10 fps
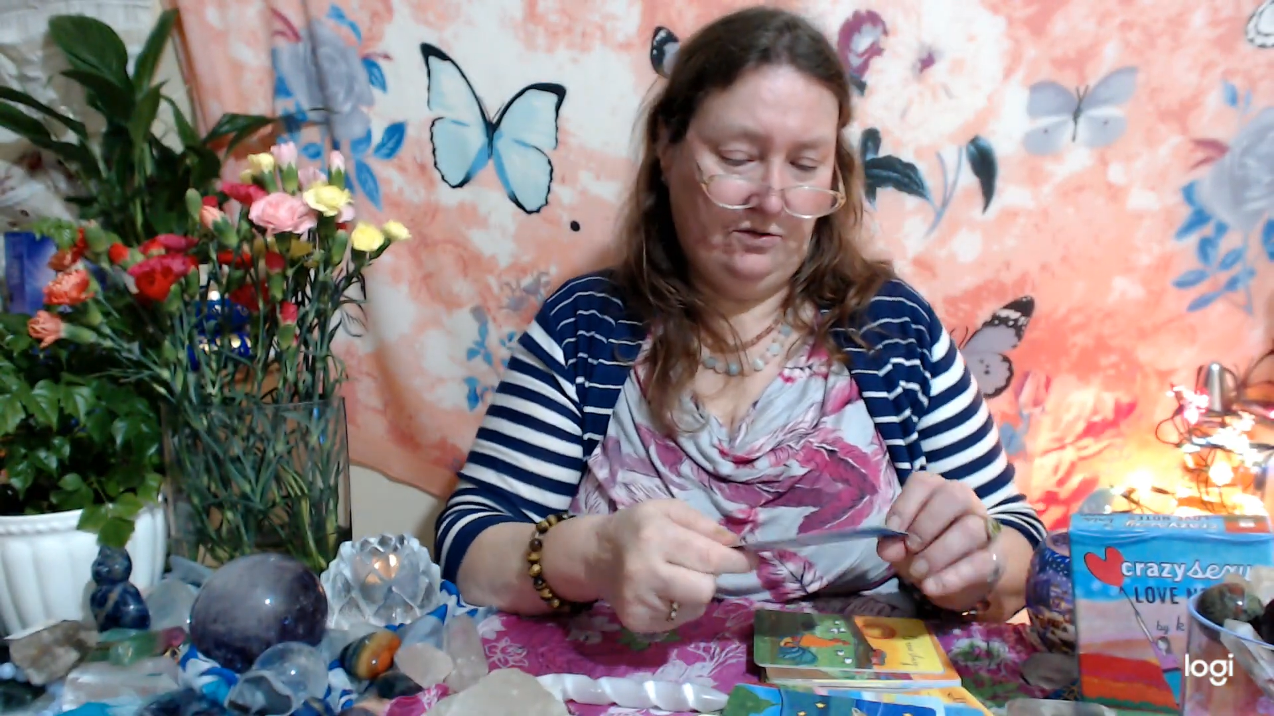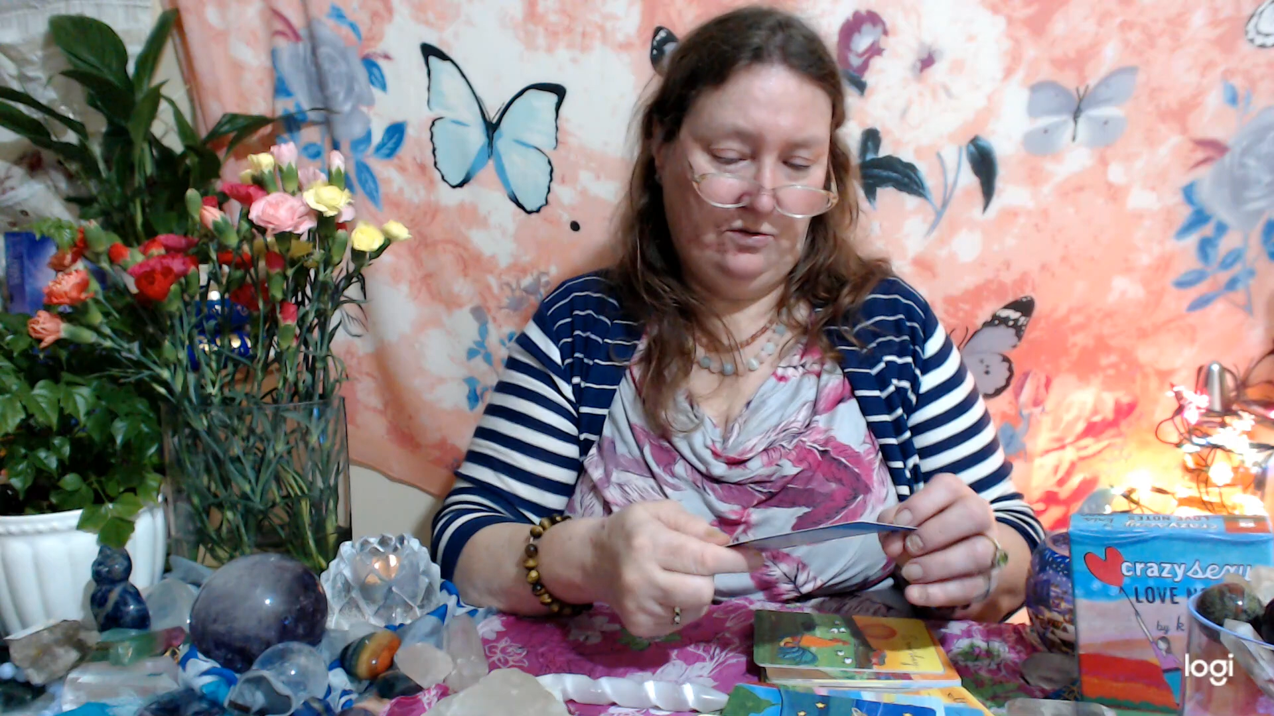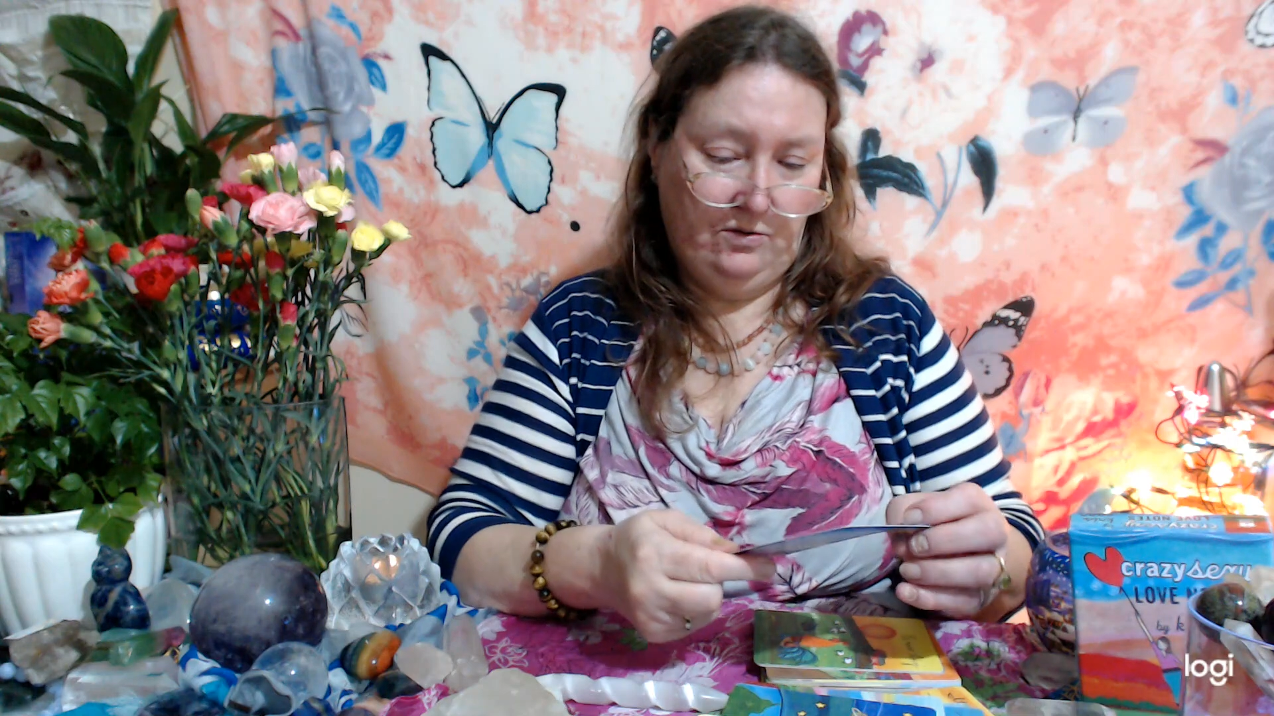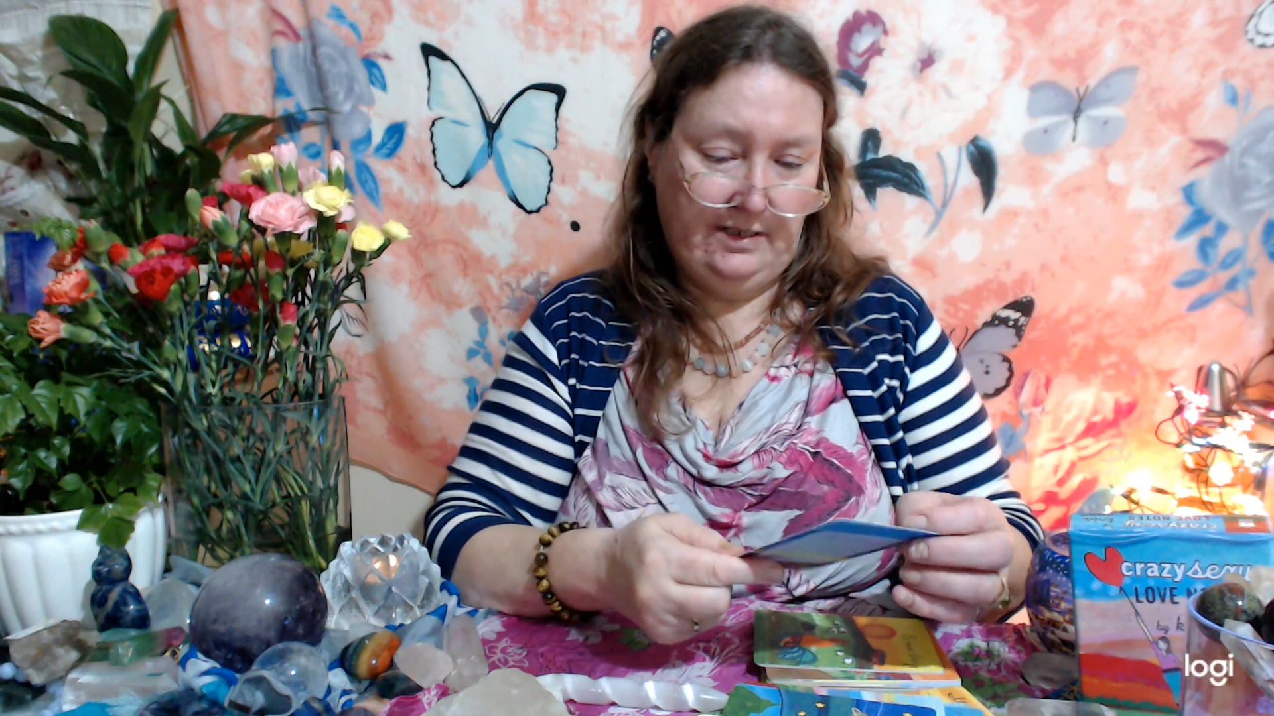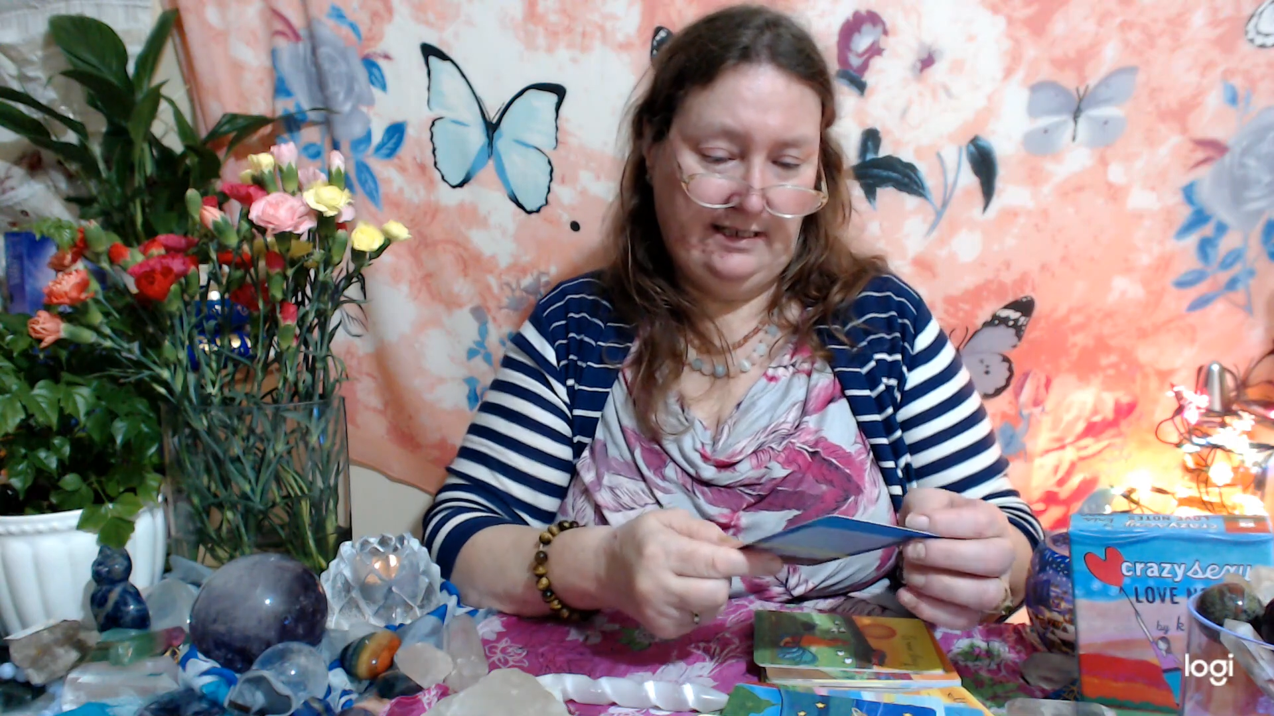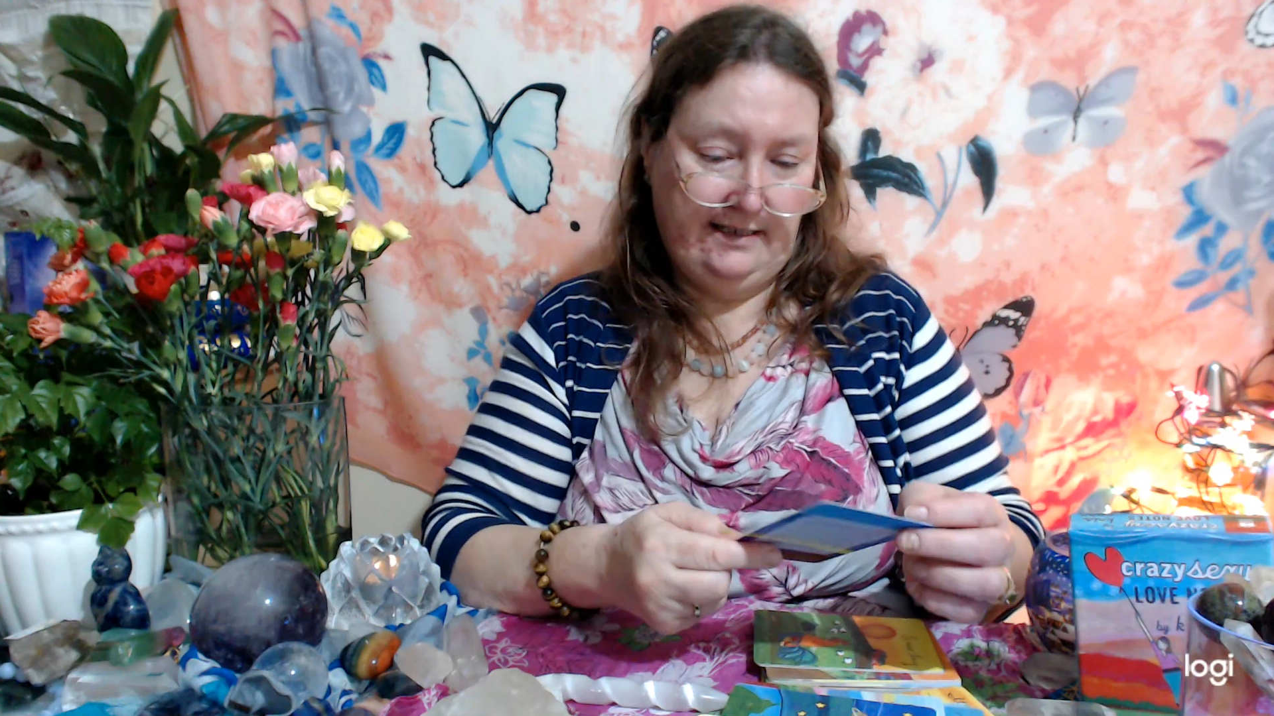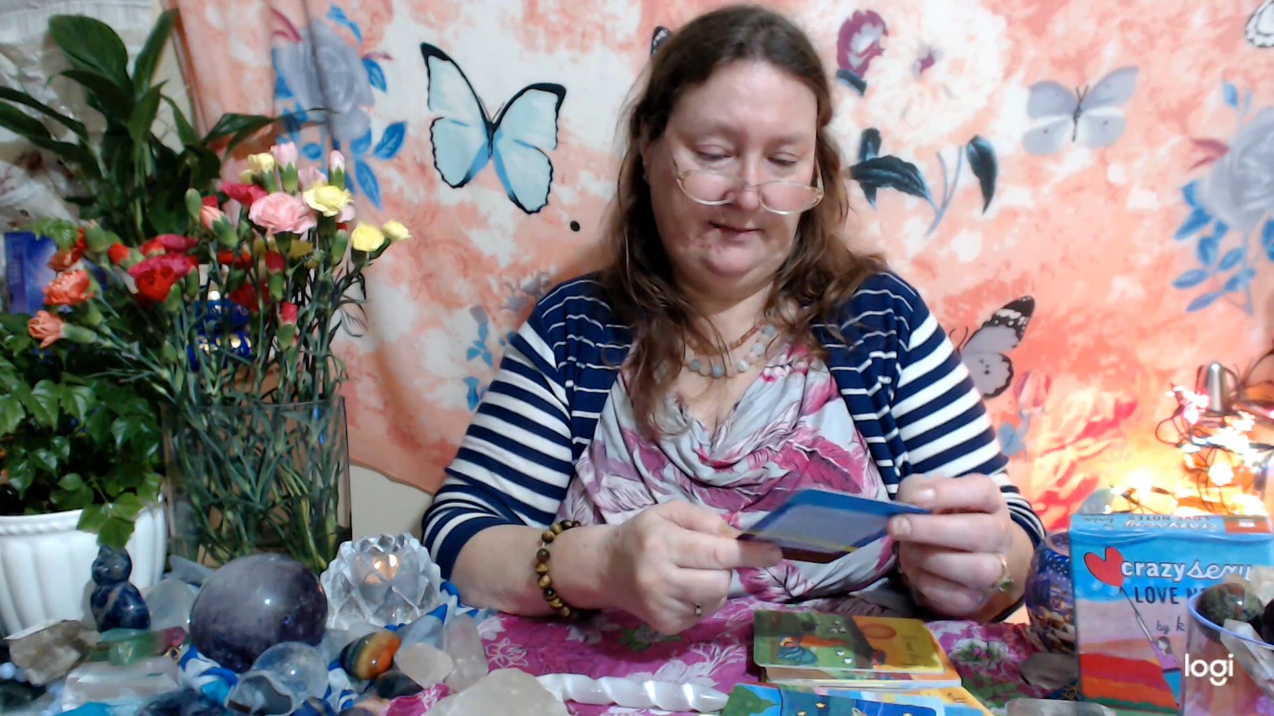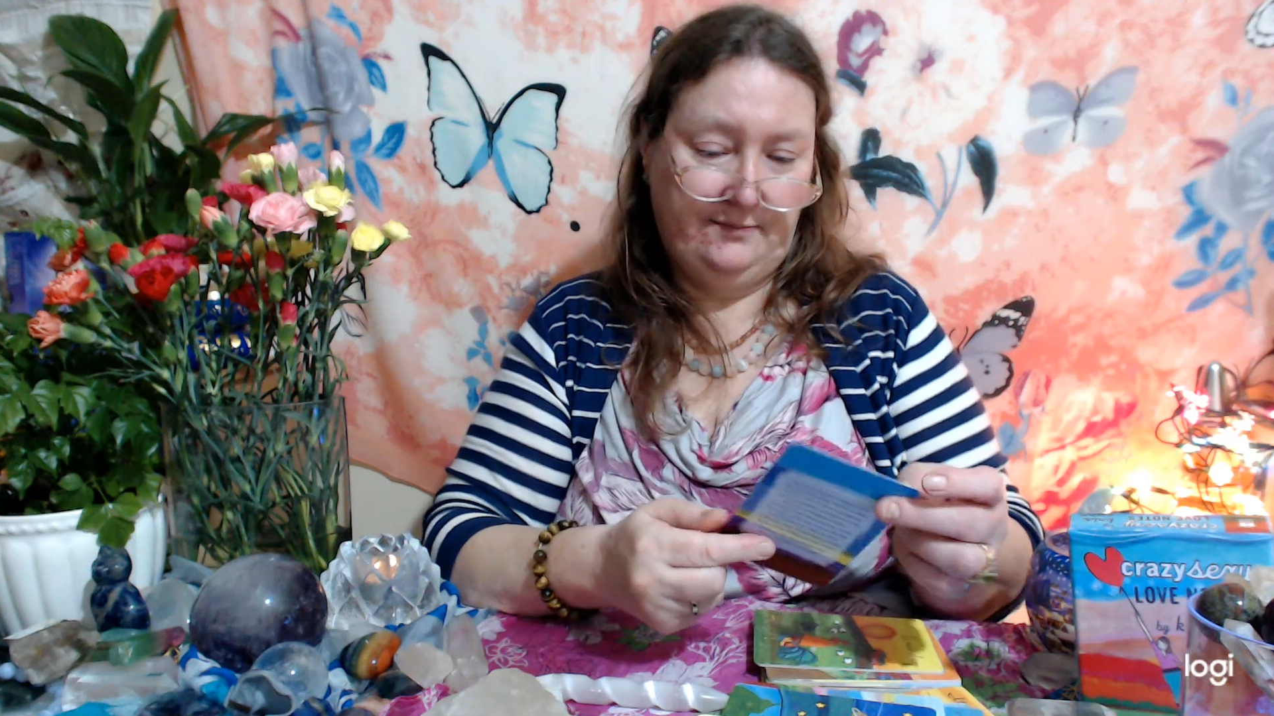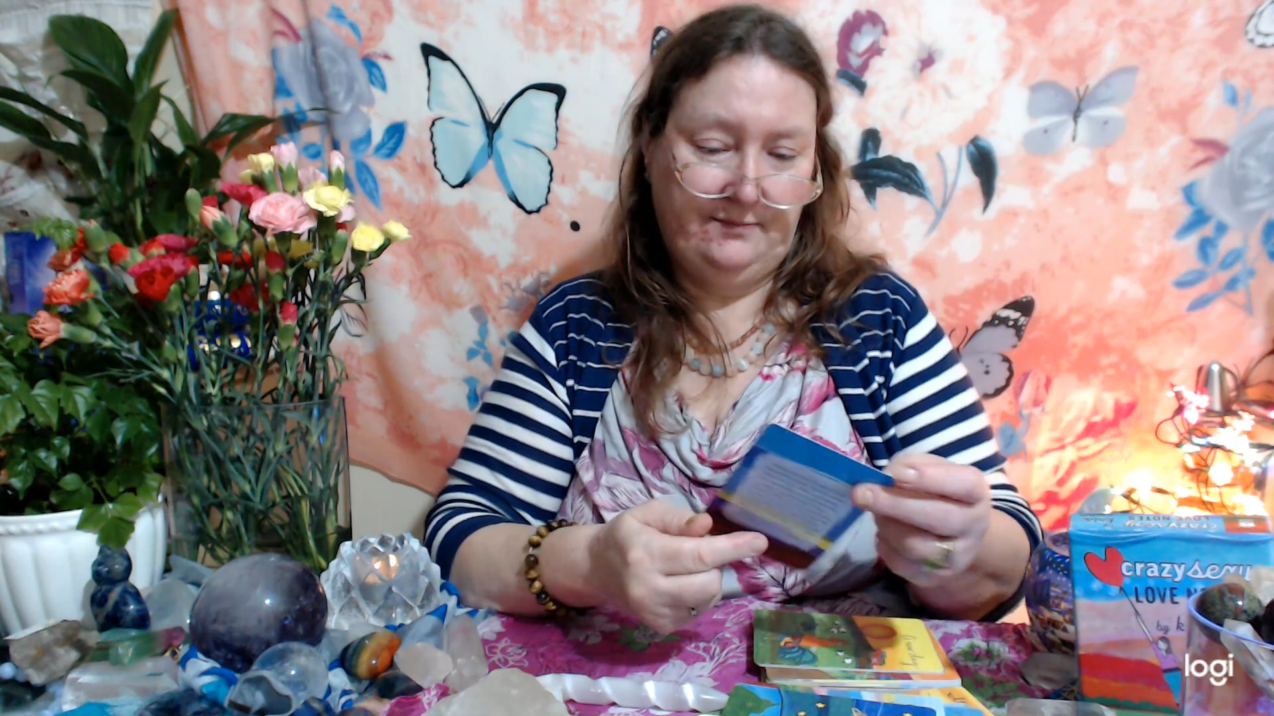all day.